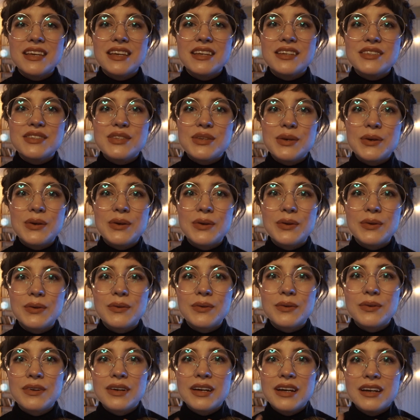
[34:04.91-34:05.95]

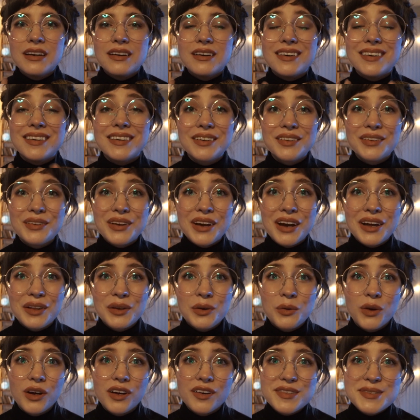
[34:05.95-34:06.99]
into another
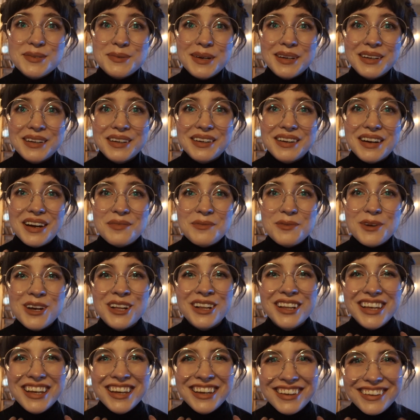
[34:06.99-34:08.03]
colorwork sweater. I'm
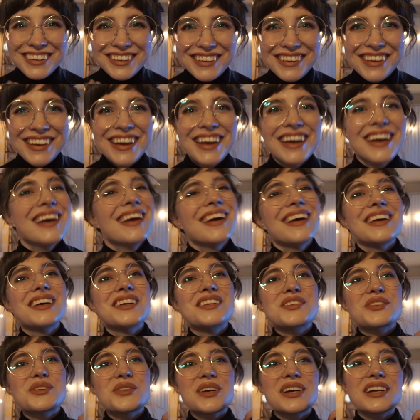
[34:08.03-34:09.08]
really
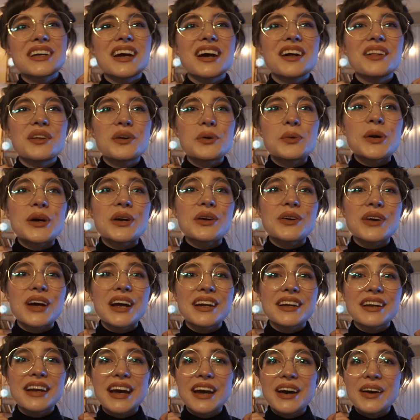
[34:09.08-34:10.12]
enjoying colorwork
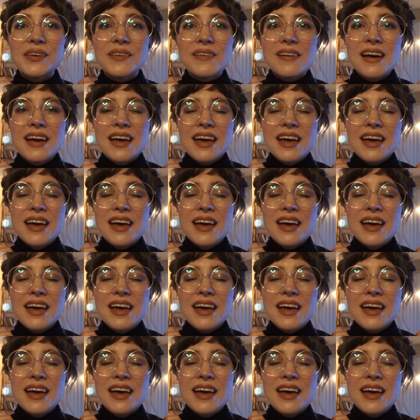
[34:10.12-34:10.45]
right now.